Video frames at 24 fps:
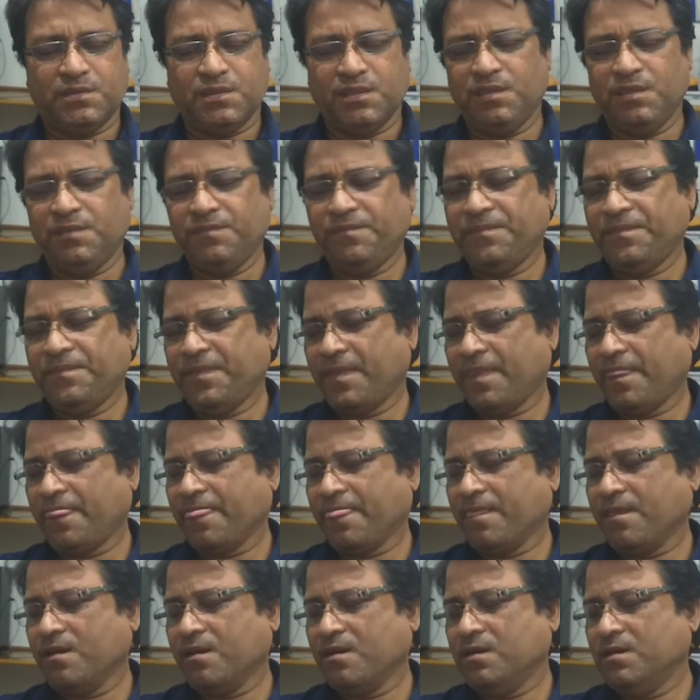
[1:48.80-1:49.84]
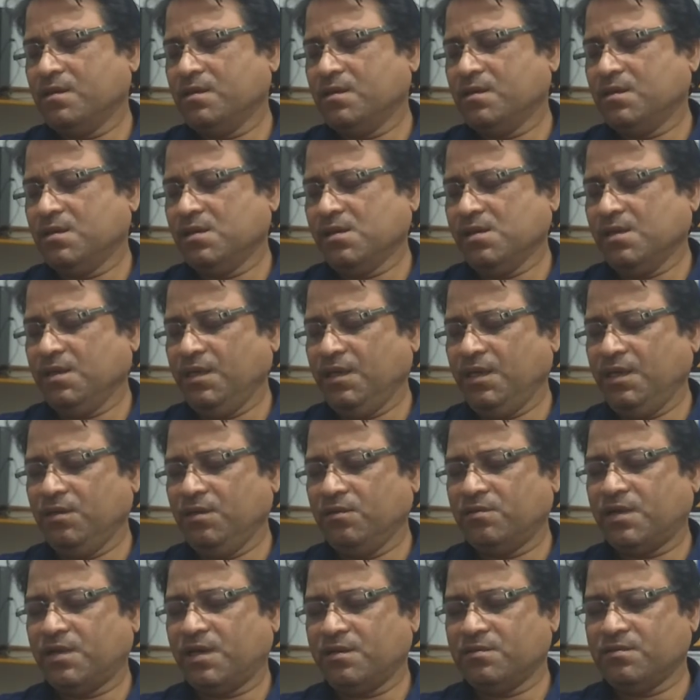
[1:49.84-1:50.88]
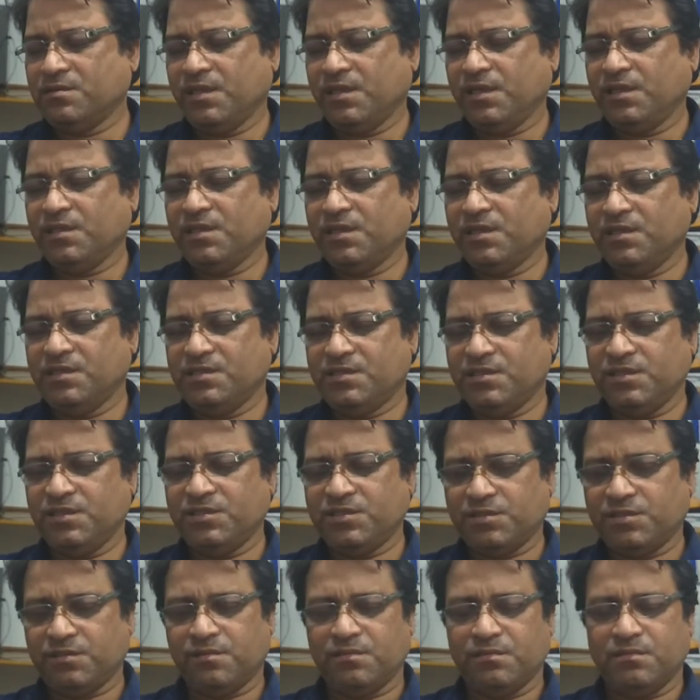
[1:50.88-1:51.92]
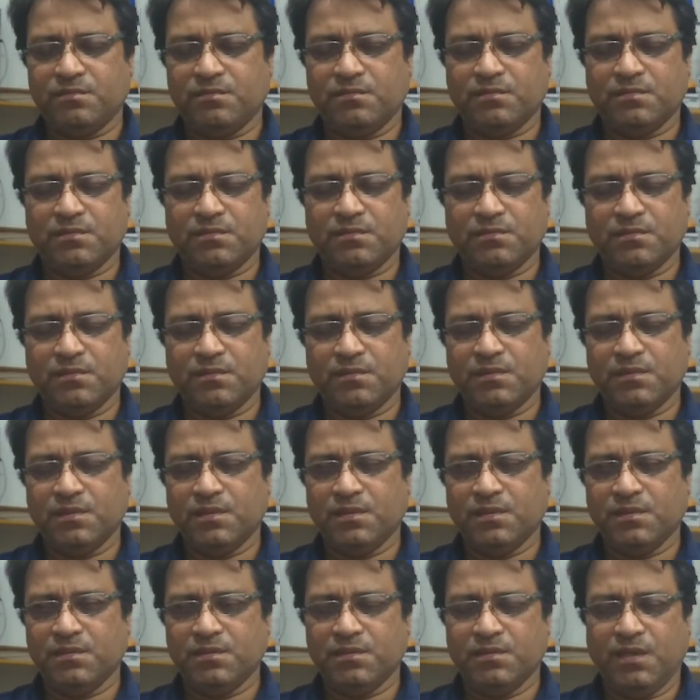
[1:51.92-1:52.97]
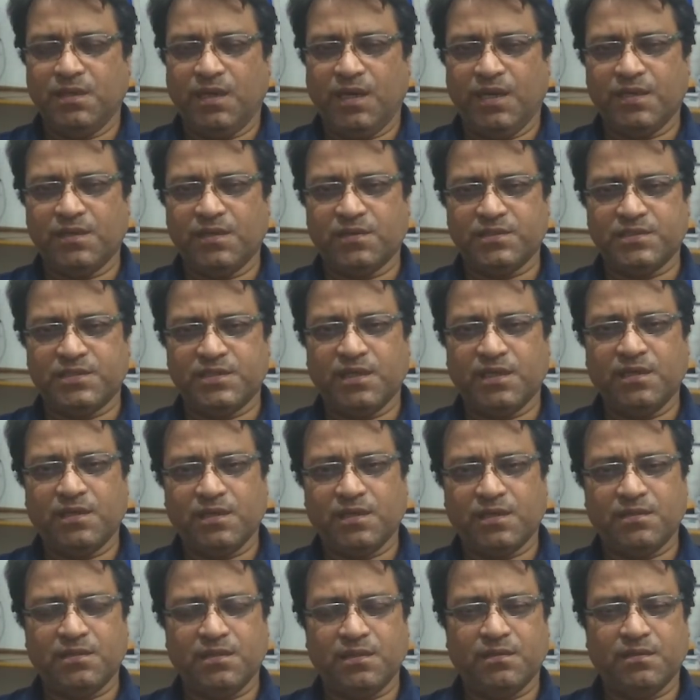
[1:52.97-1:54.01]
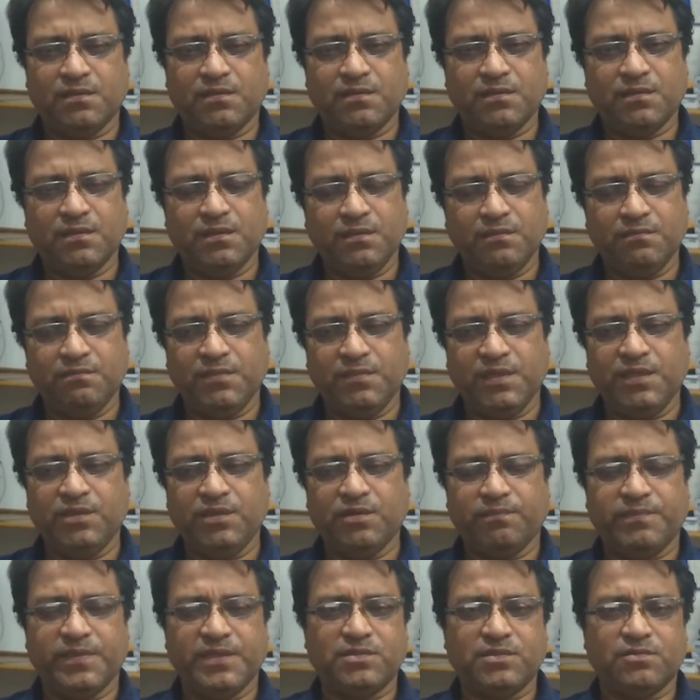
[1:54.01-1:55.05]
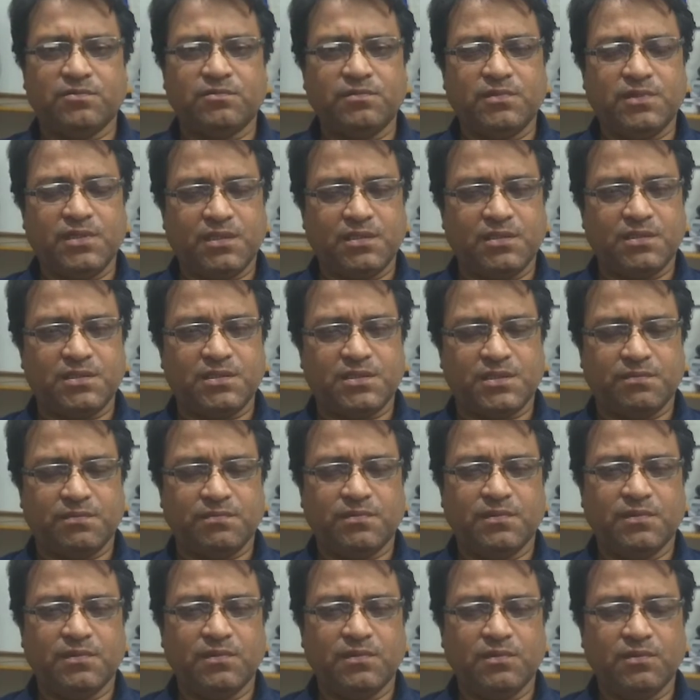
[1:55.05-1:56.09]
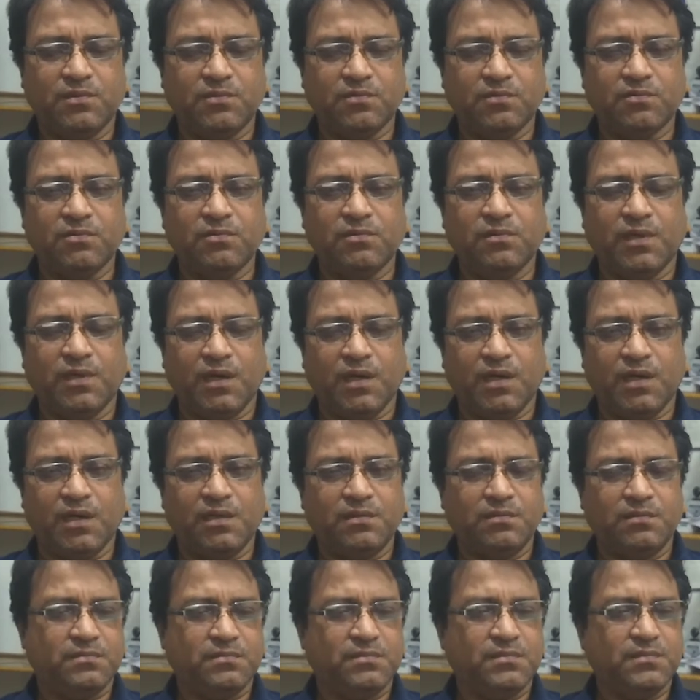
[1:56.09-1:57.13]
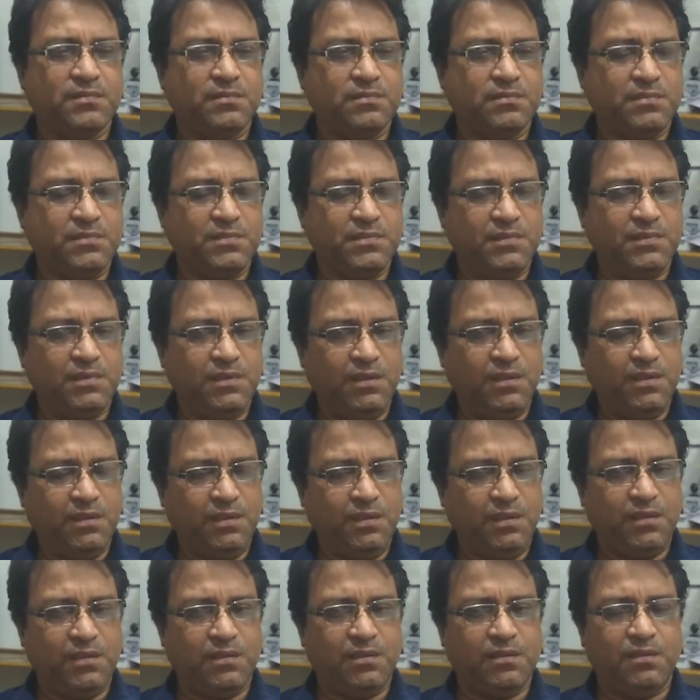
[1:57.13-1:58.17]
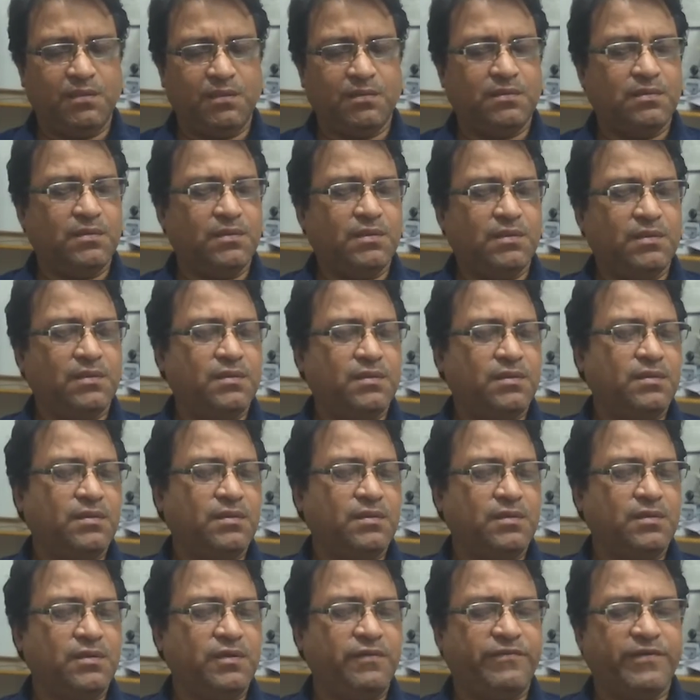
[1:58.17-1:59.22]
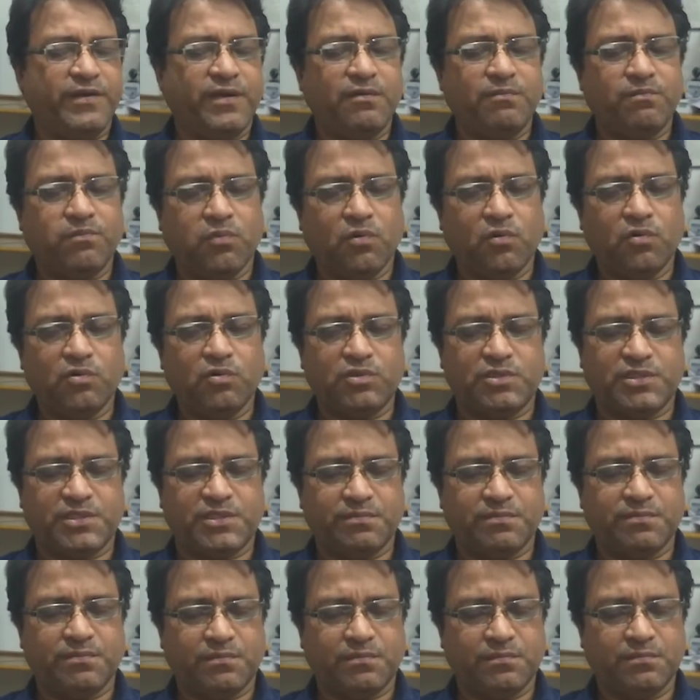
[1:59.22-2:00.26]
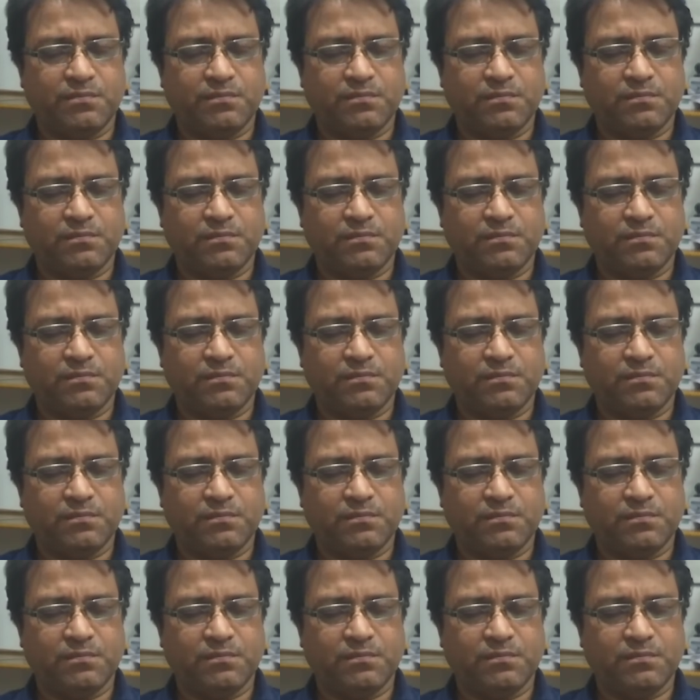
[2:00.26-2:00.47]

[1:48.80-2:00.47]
See, in order to take the decision, I consulted many of my students who are in different posts,